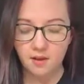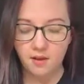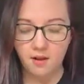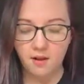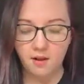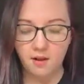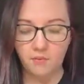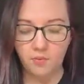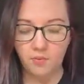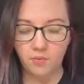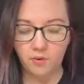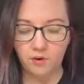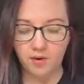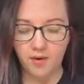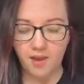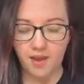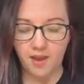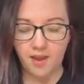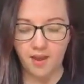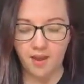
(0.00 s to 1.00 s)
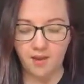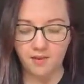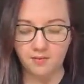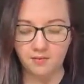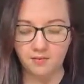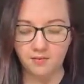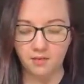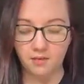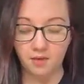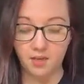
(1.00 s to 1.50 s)
but we're going to
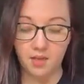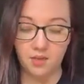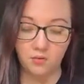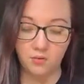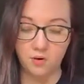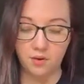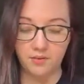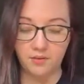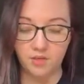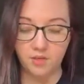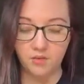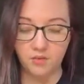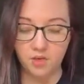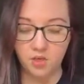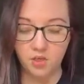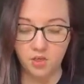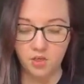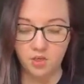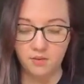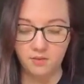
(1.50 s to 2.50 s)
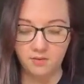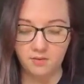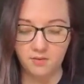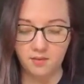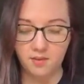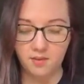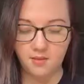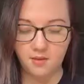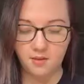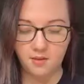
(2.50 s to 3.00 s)
ask or get through all these questions,
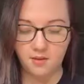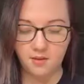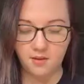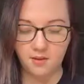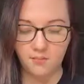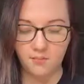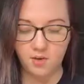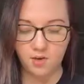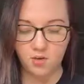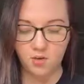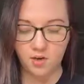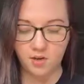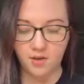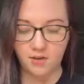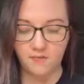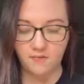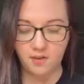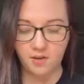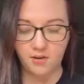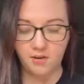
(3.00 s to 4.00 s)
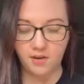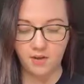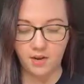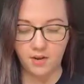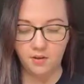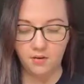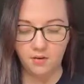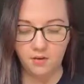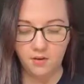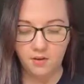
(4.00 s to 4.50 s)
and then I'm going to try and figure
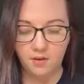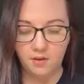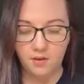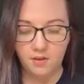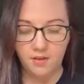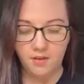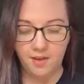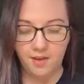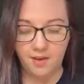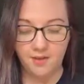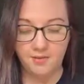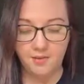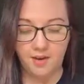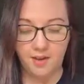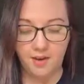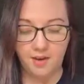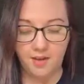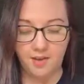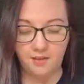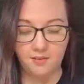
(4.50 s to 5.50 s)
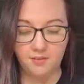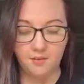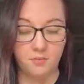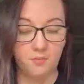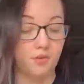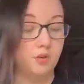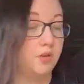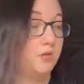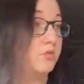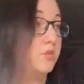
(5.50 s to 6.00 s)
out, like I said, how to get this
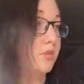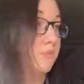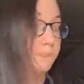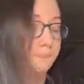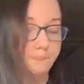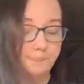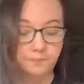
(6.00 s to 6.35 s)
up on YouTube.